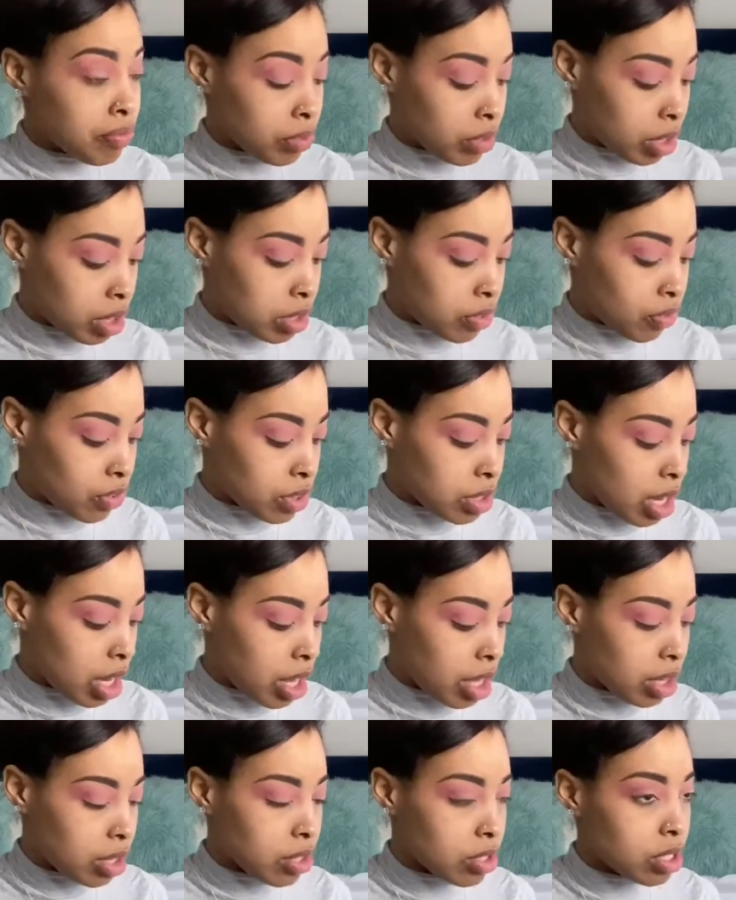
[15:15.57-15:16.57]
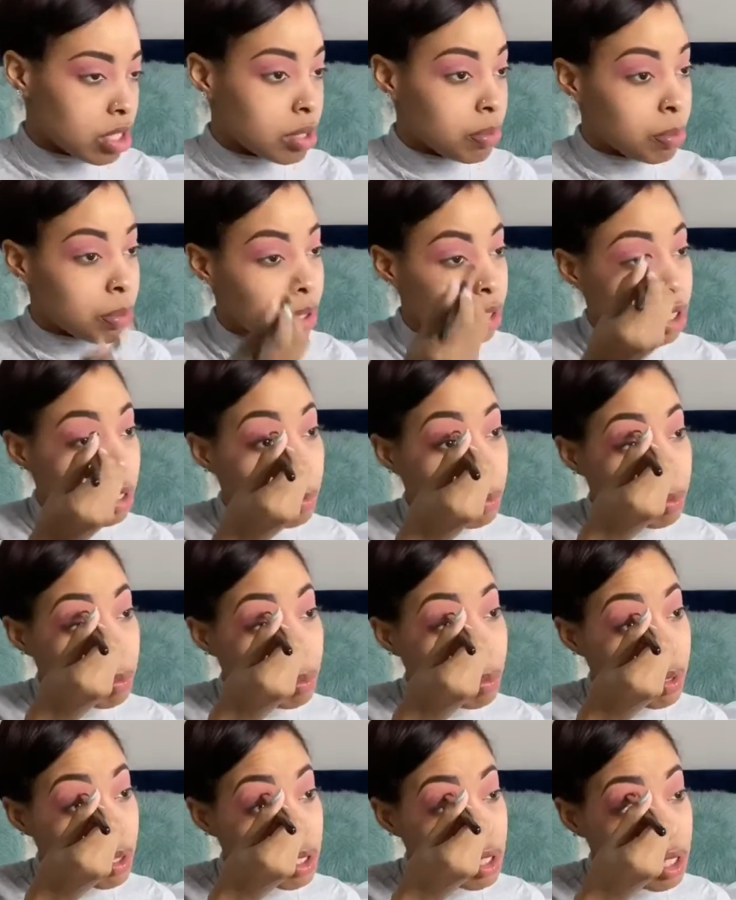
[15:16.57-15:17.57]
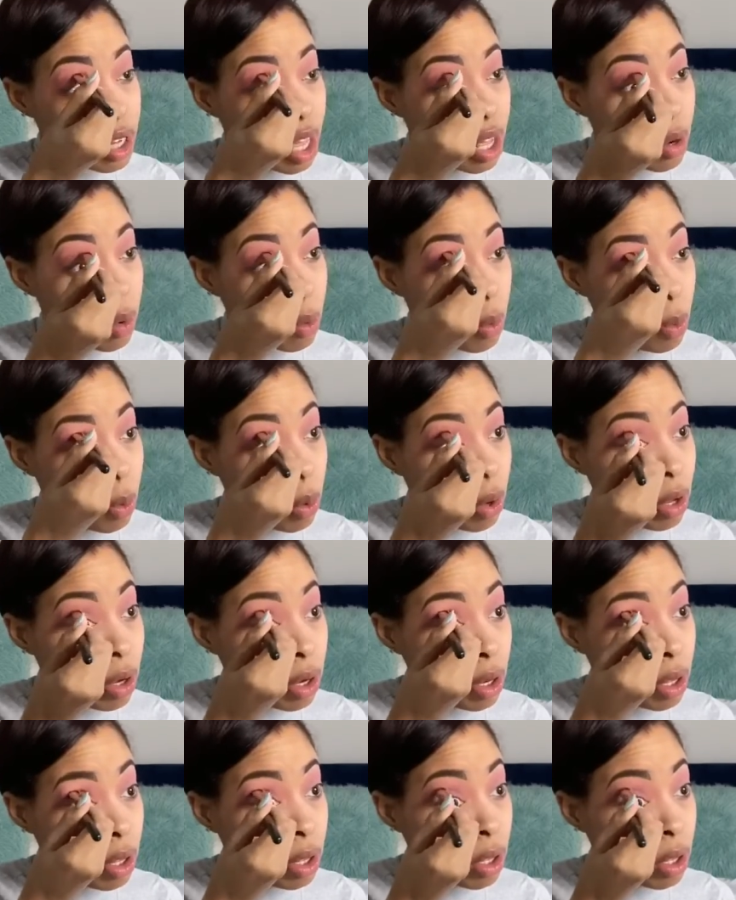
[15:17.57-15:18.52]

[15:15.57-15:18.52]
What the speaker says: Because first I like to just put the shadow on.